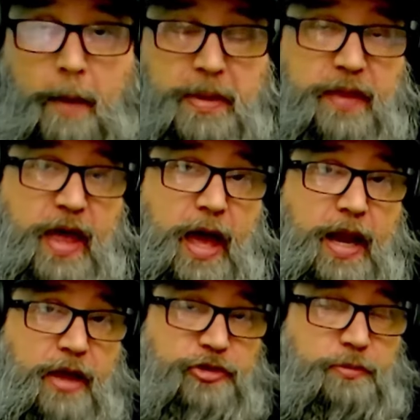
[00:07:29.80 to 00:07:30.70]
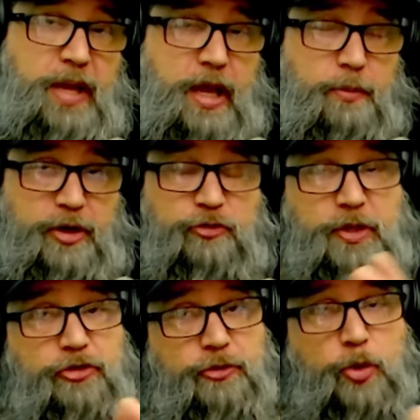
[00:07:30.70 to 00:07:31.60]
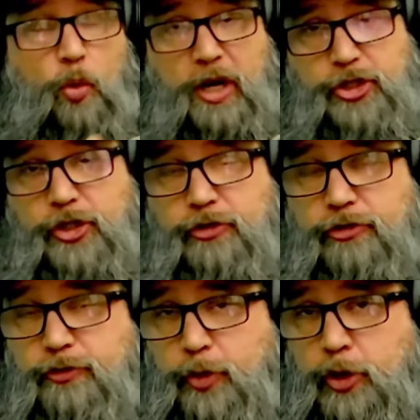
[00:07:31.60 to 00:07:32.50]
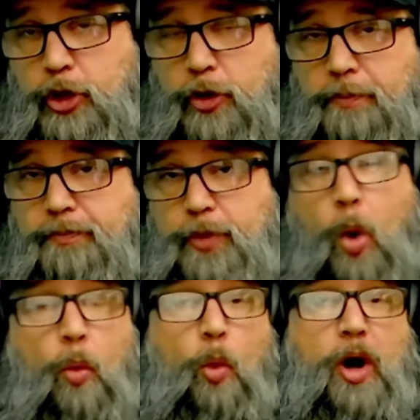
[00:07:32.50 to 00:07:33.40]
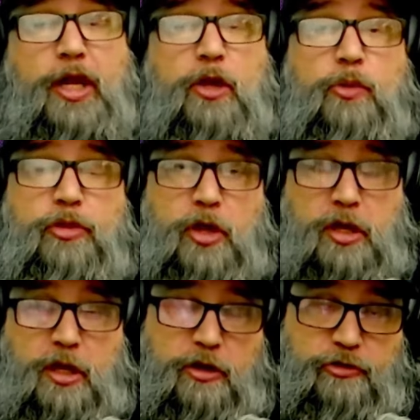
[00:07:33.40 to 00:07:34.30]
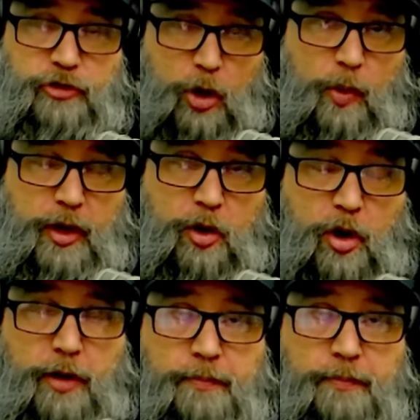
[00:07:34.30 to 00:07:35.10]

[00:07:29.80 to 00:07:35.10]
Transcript: Be that as it may, it brings me to some questions for you. What do you think is going on?